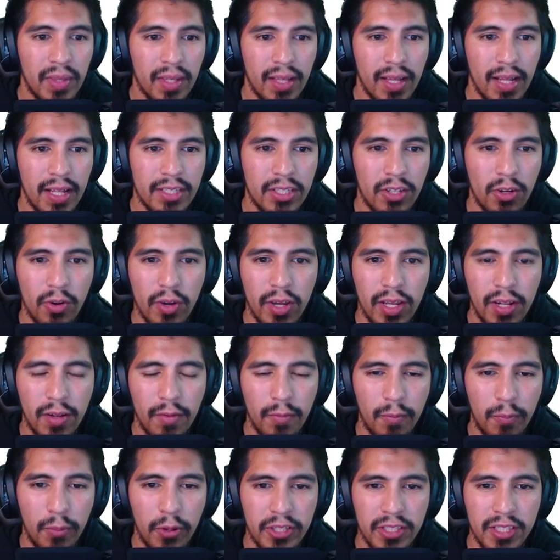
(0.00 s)
Let's go ahead
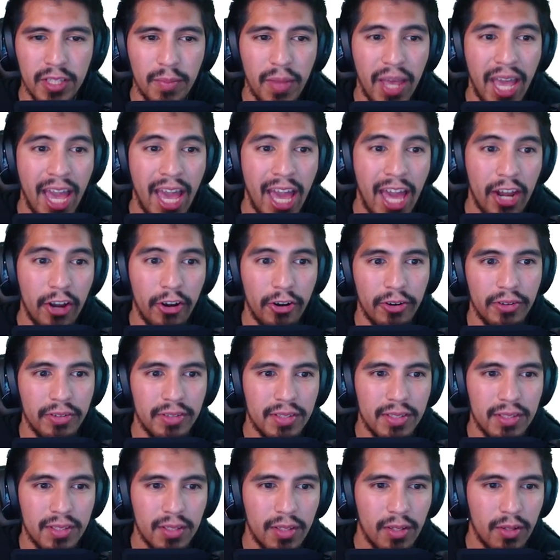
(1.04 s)
and put some
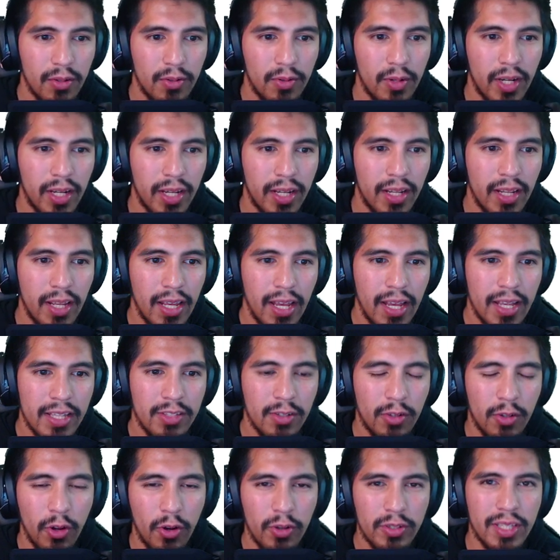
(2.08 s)
headers, right? So
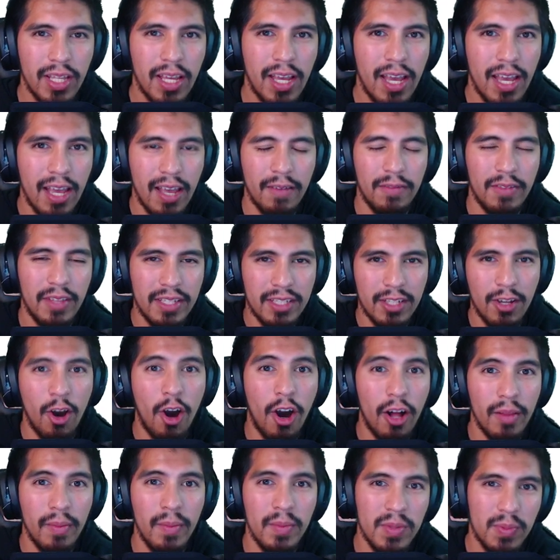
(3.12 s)
notice that I have these
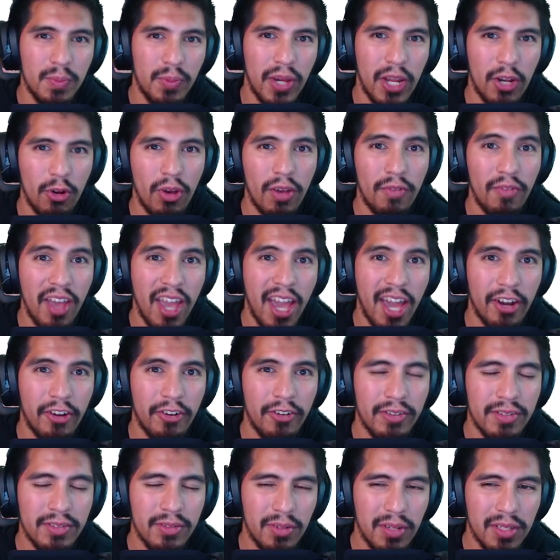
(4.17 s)
columns, but I don't have
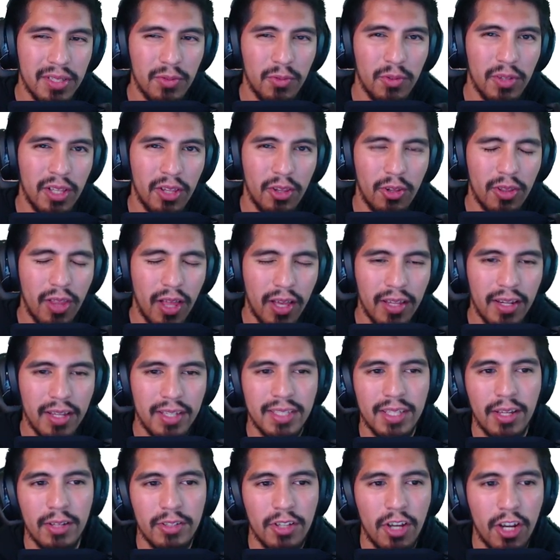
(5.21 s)
headers, so it doesn't really look like an
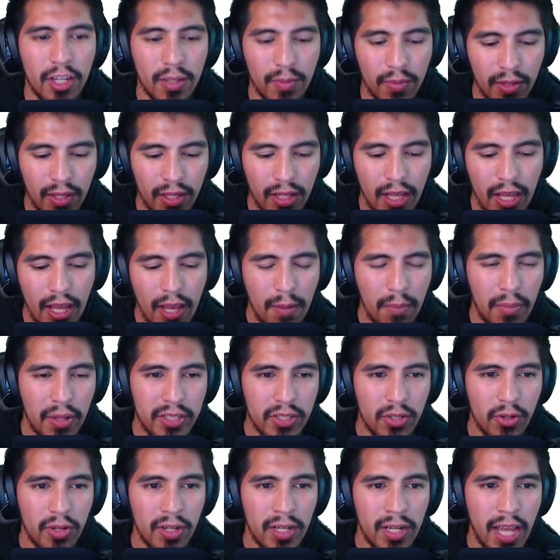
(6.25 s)
Excel document. But let's
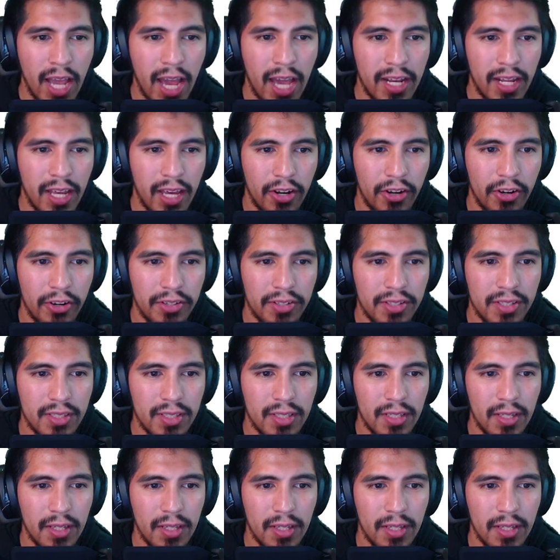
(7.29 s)
go ahead and add headers.